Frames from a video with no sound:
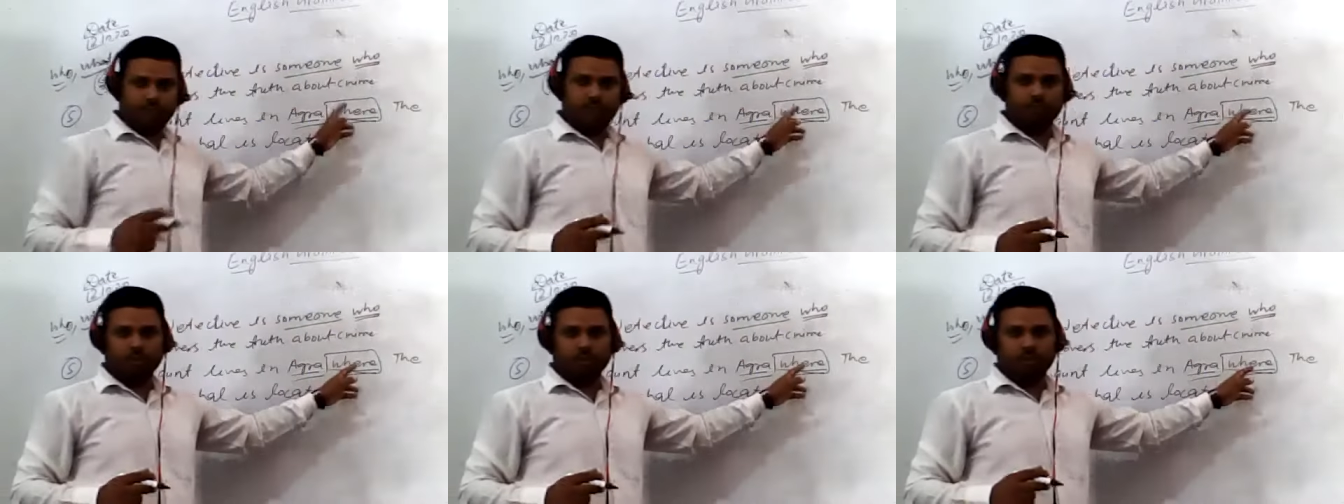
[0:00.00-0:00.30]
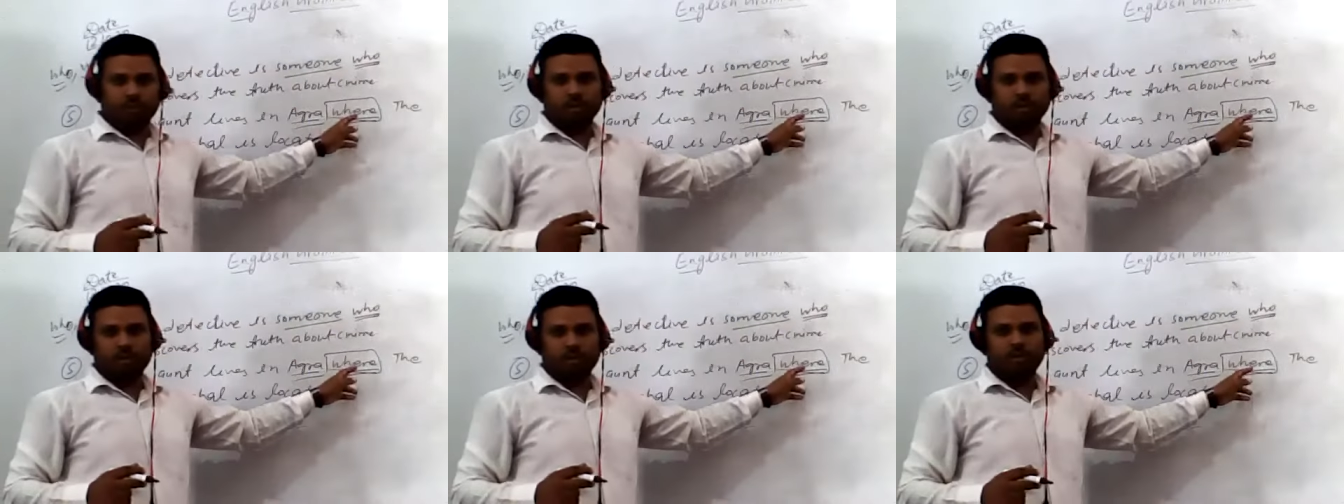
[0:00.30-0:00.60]

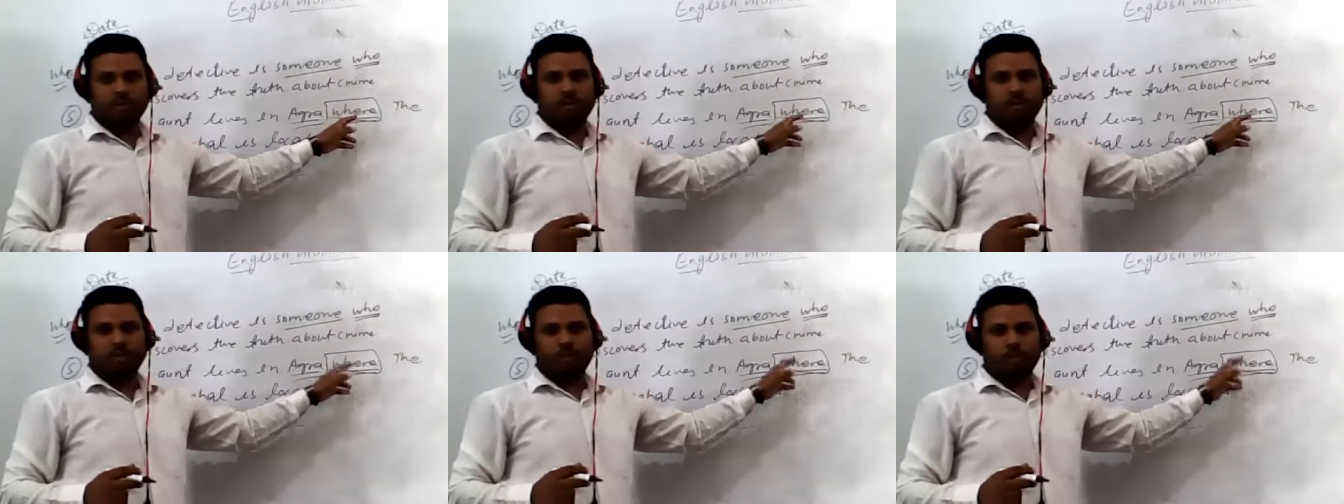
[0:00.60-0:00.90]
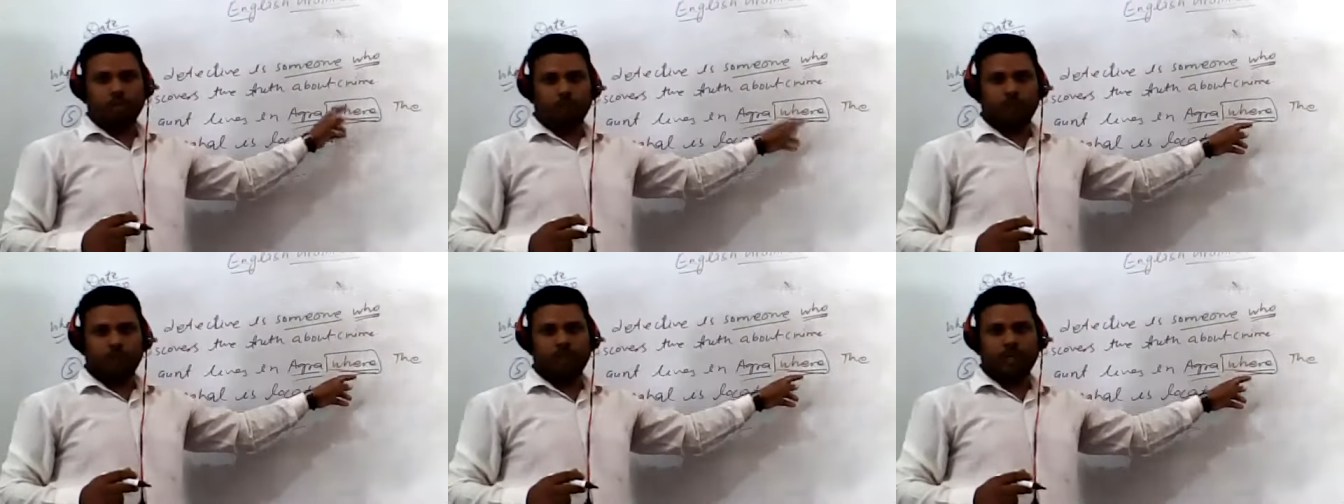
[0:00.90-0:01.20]
use
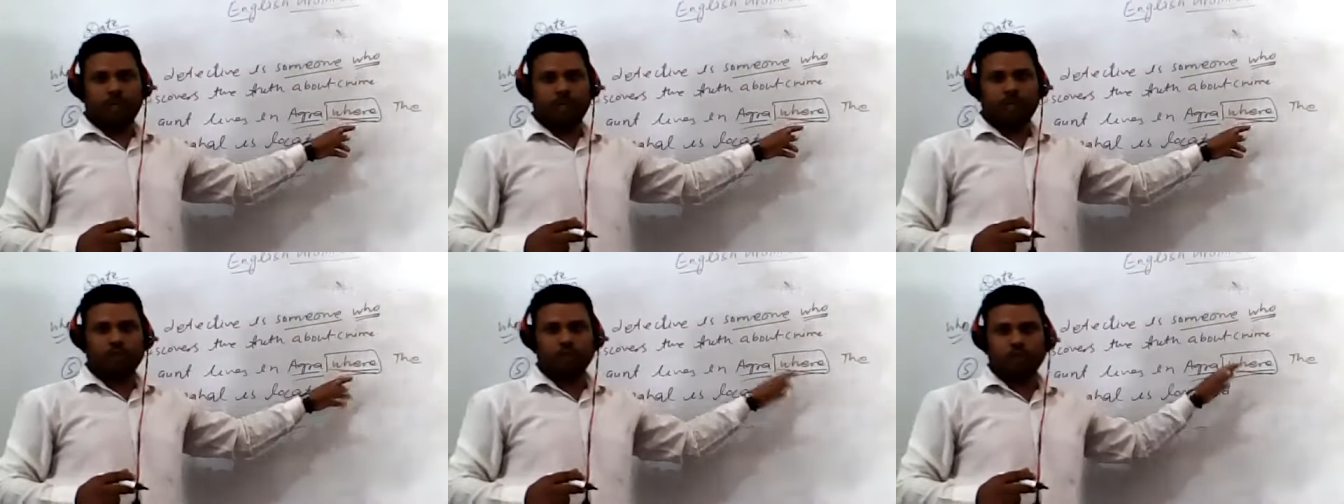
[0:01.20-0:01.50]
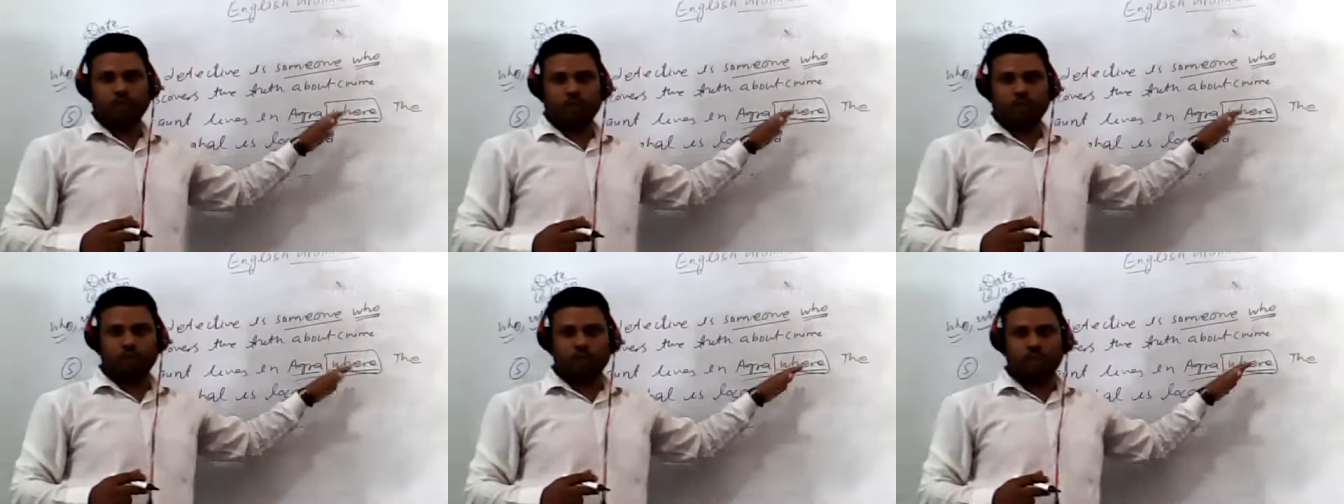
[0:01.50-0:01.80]
where
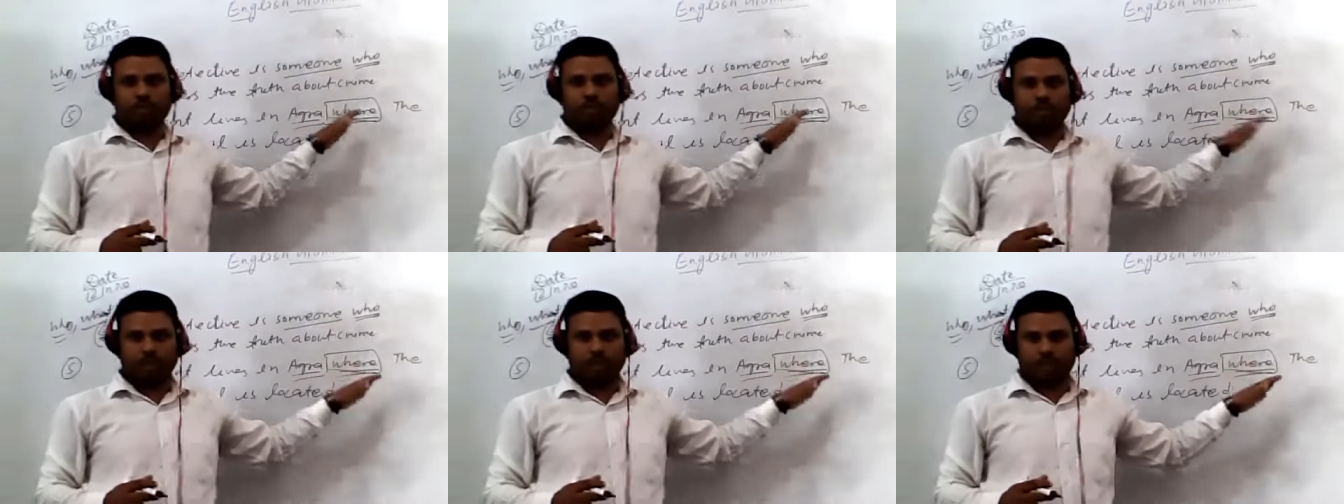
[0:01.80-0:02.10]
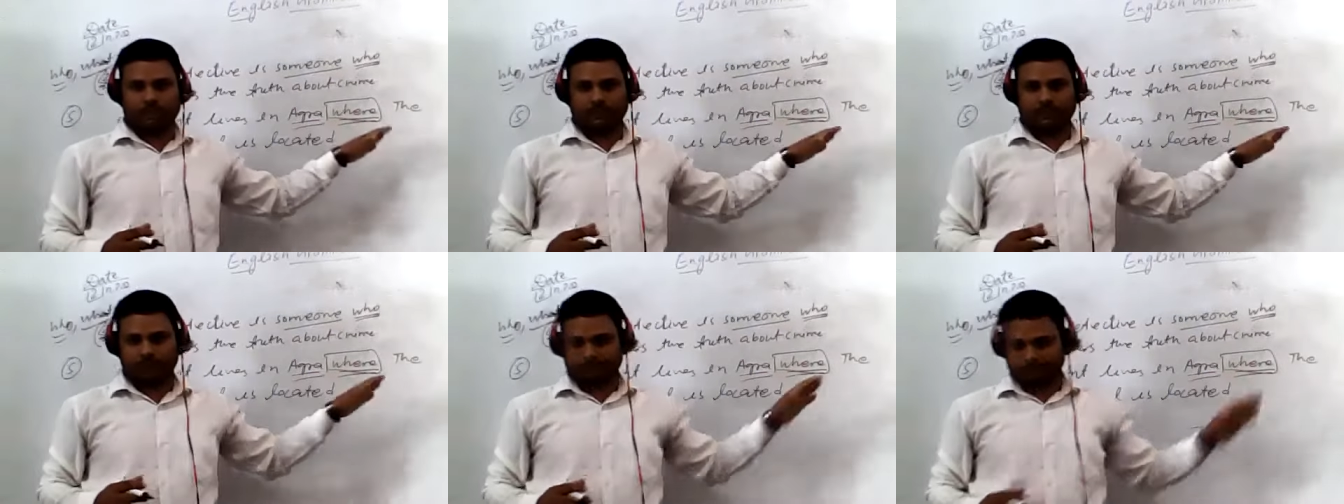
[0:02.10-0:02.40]
to show the
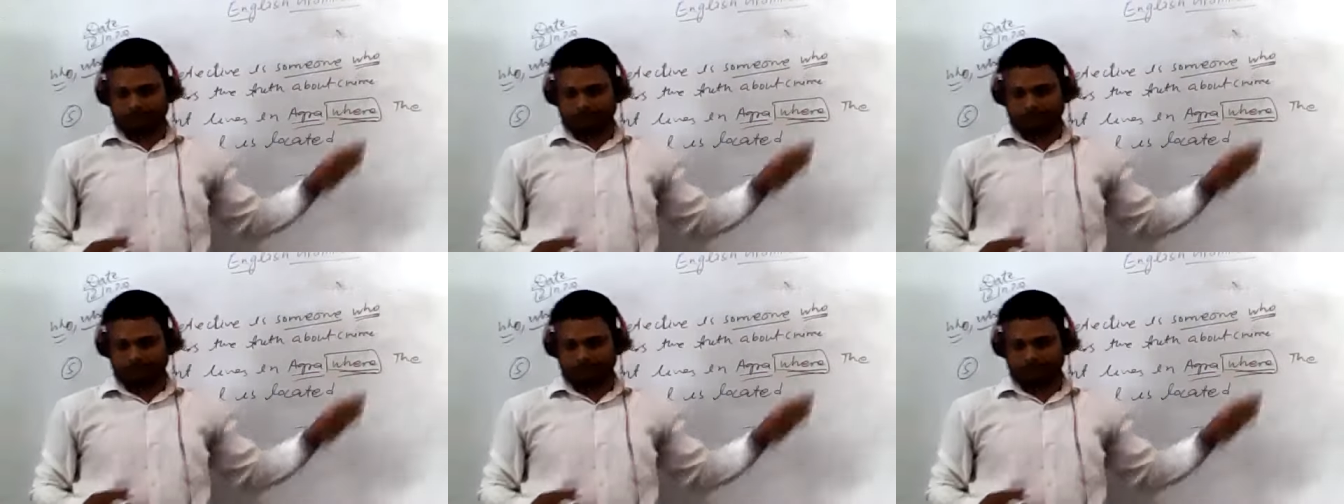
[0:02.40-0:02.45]
place.